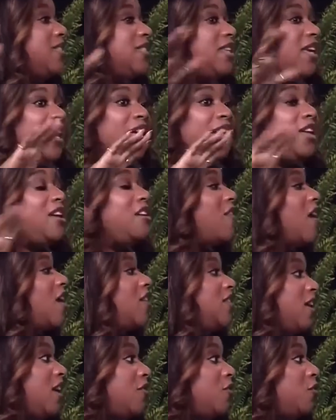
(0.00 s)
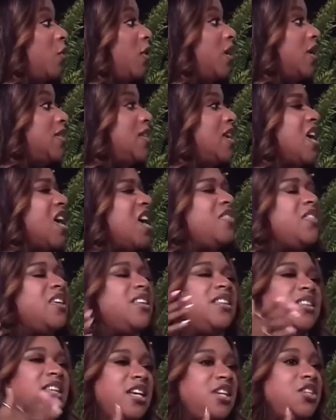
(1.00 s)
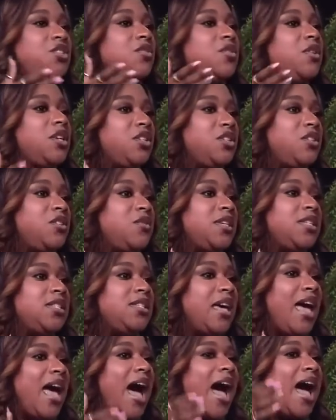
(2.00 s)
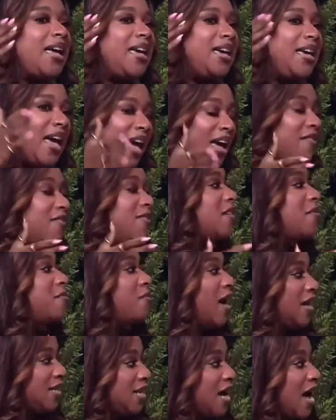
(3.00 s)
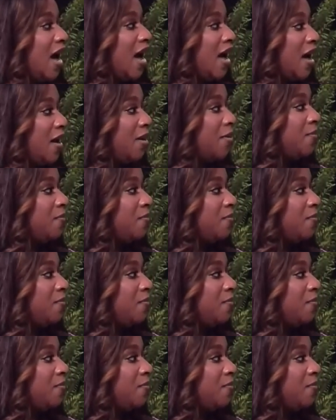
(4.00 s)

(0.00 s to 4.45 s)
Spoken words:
to any of our loved ones, the least you could do is say, I gave them my time.